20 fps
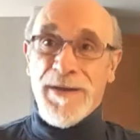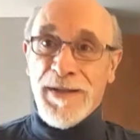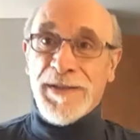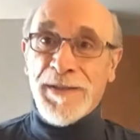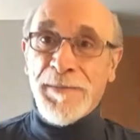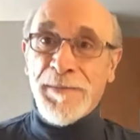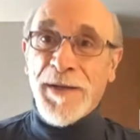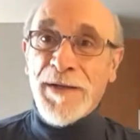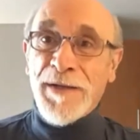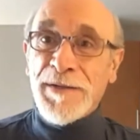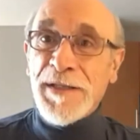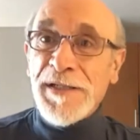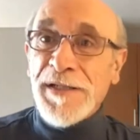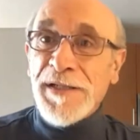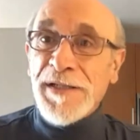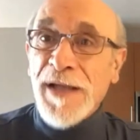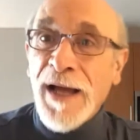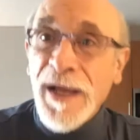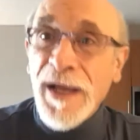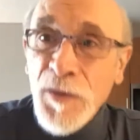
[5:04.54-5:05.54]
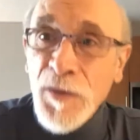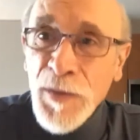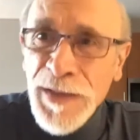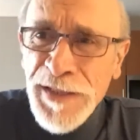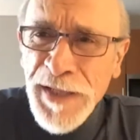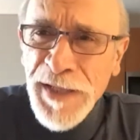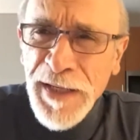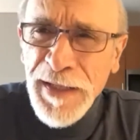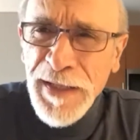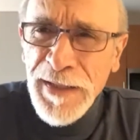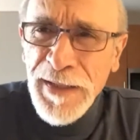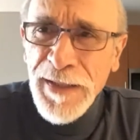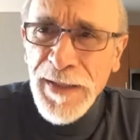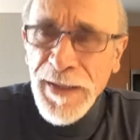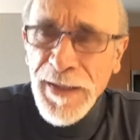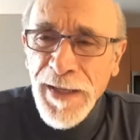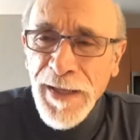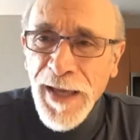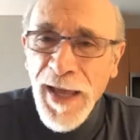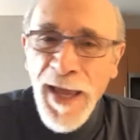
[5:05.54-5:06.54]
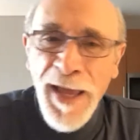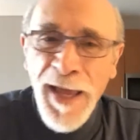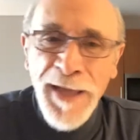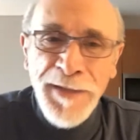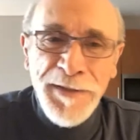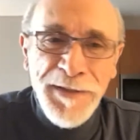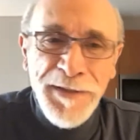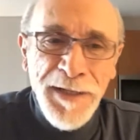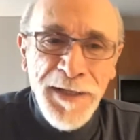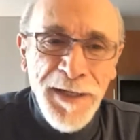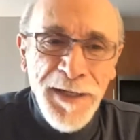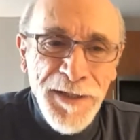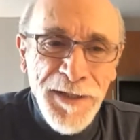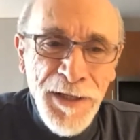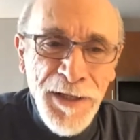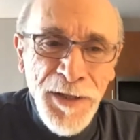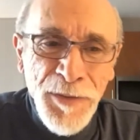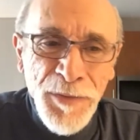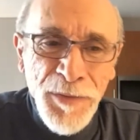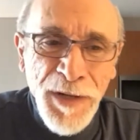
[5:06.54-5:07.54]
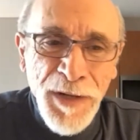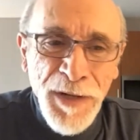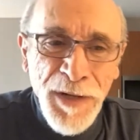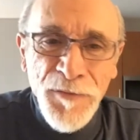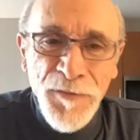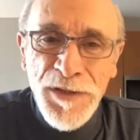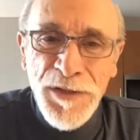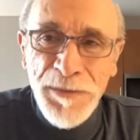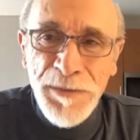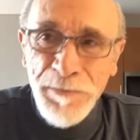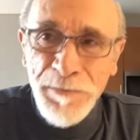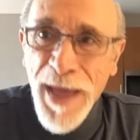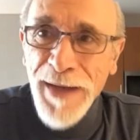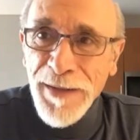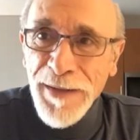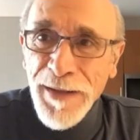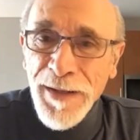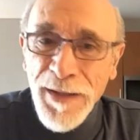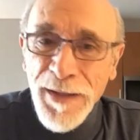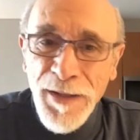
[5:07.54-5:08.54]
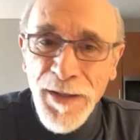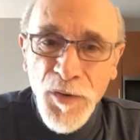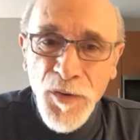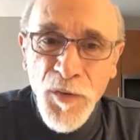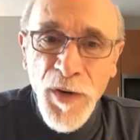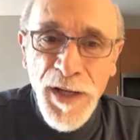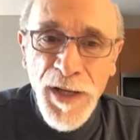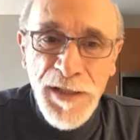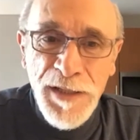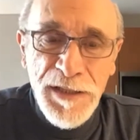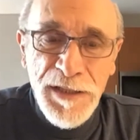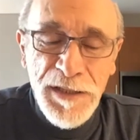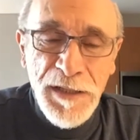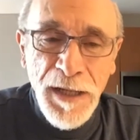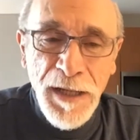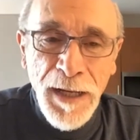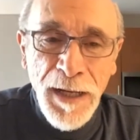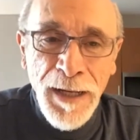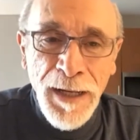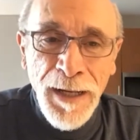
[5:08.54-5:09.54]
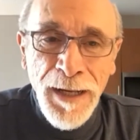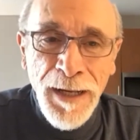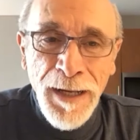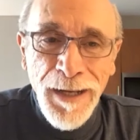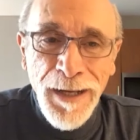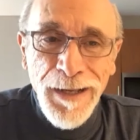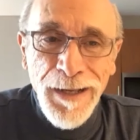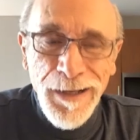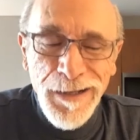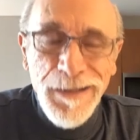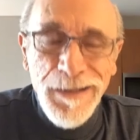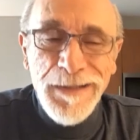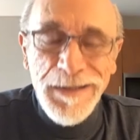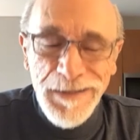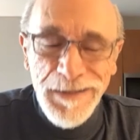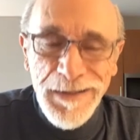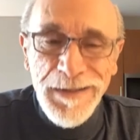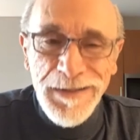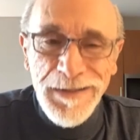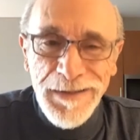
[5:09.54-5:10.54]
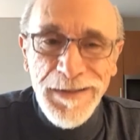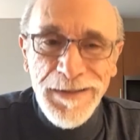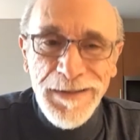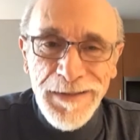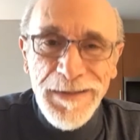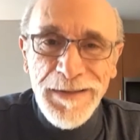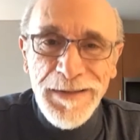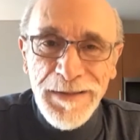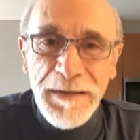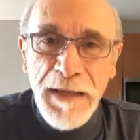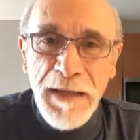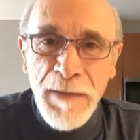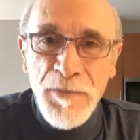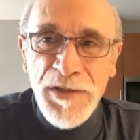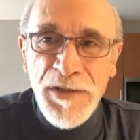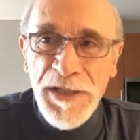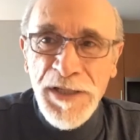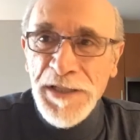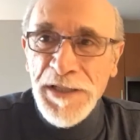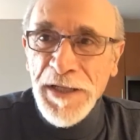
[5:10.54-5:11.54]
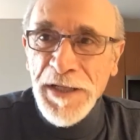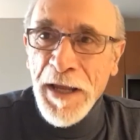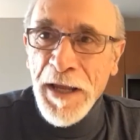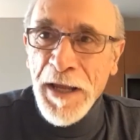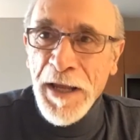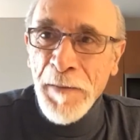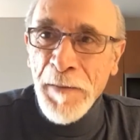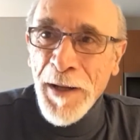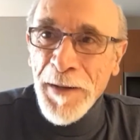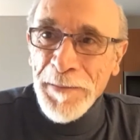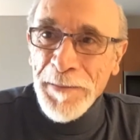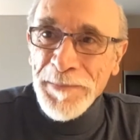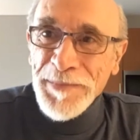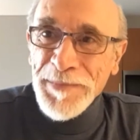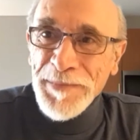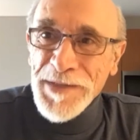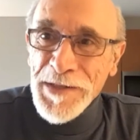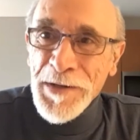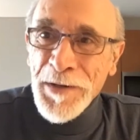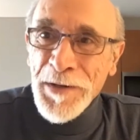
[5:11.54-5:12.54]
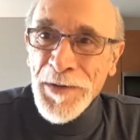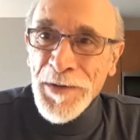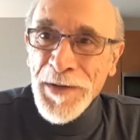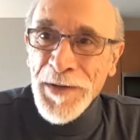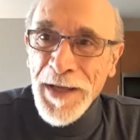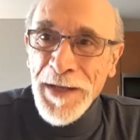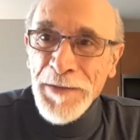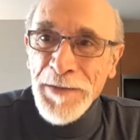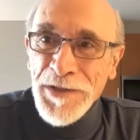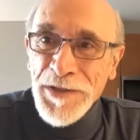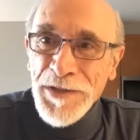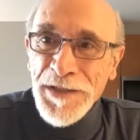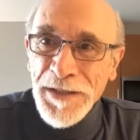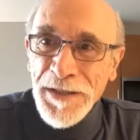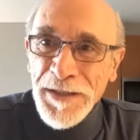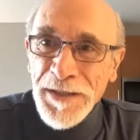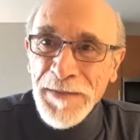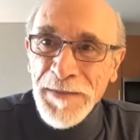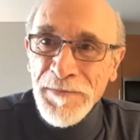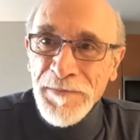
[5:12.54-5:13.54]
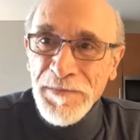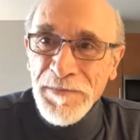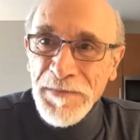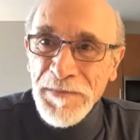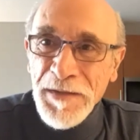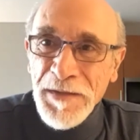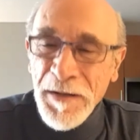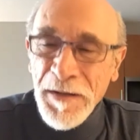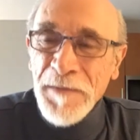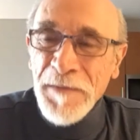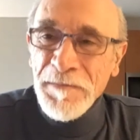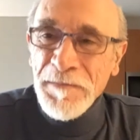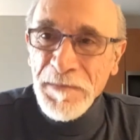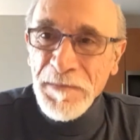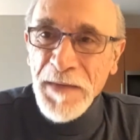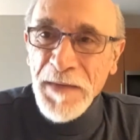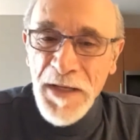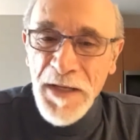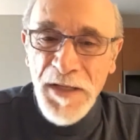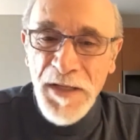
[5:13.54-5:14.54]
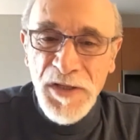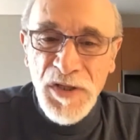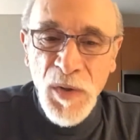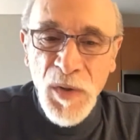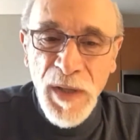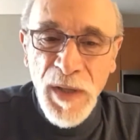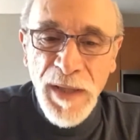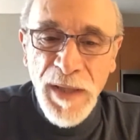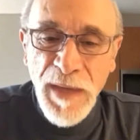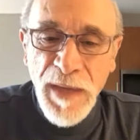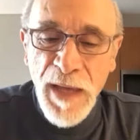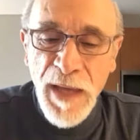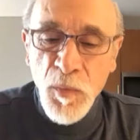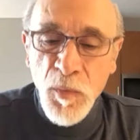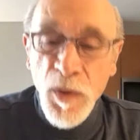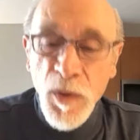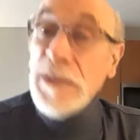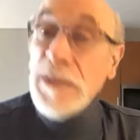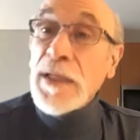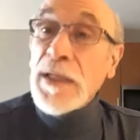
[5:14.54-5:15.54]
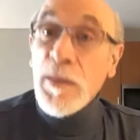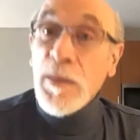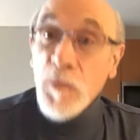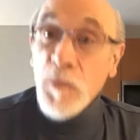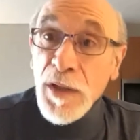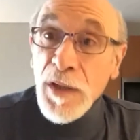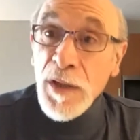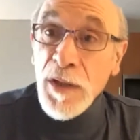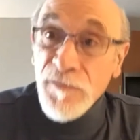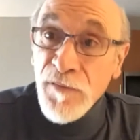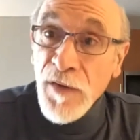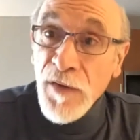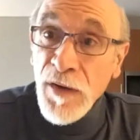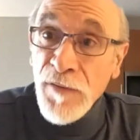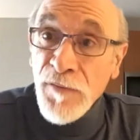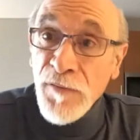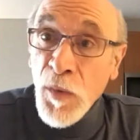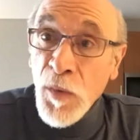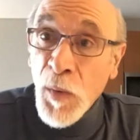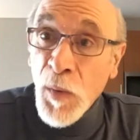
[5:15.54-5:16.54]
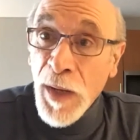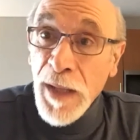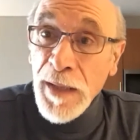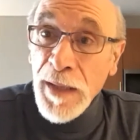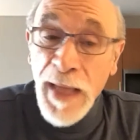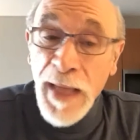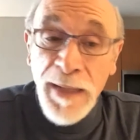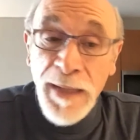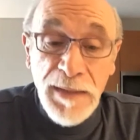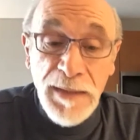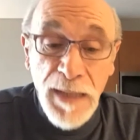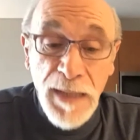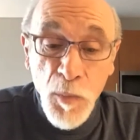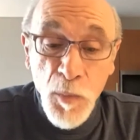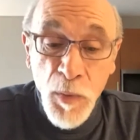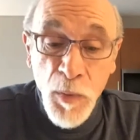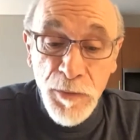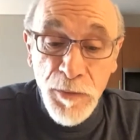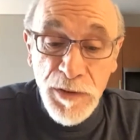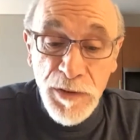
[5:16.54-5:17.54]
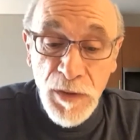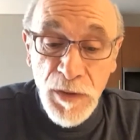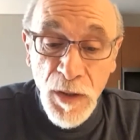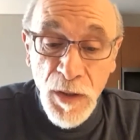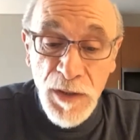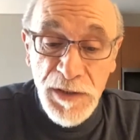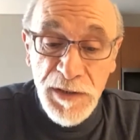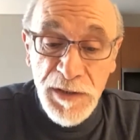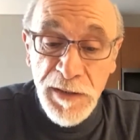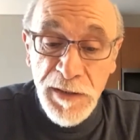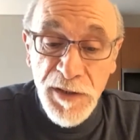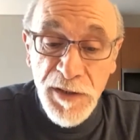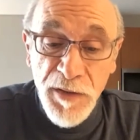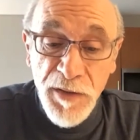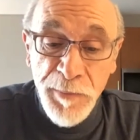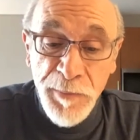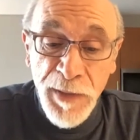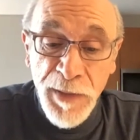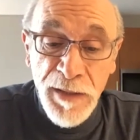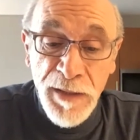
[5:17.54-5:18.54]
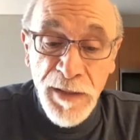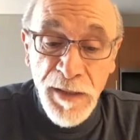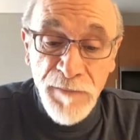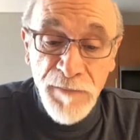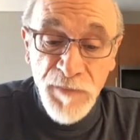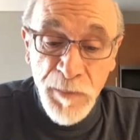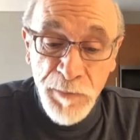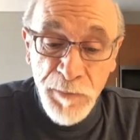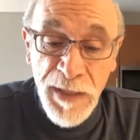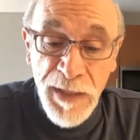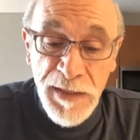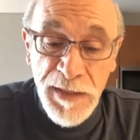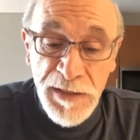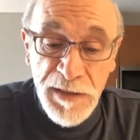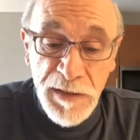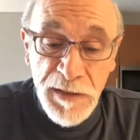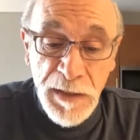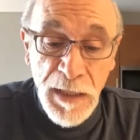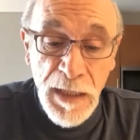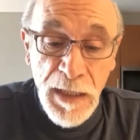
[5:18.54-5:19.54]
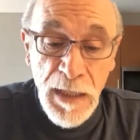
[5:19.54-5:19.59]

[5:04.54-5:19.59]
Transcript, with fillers: is about this guy. Who is he? And, uh, you know, when I first met Chris, uh, uh, it was easy to care about him. So, and it was, um, you know, so it, it, worked, it worked very, very well. And uh, we were tossed into the belly of the beast.